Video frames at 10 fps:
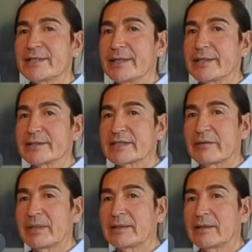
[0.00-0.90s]
years,
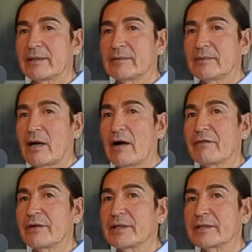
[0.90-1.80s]
I've been
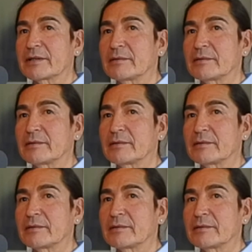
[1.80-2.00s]
offered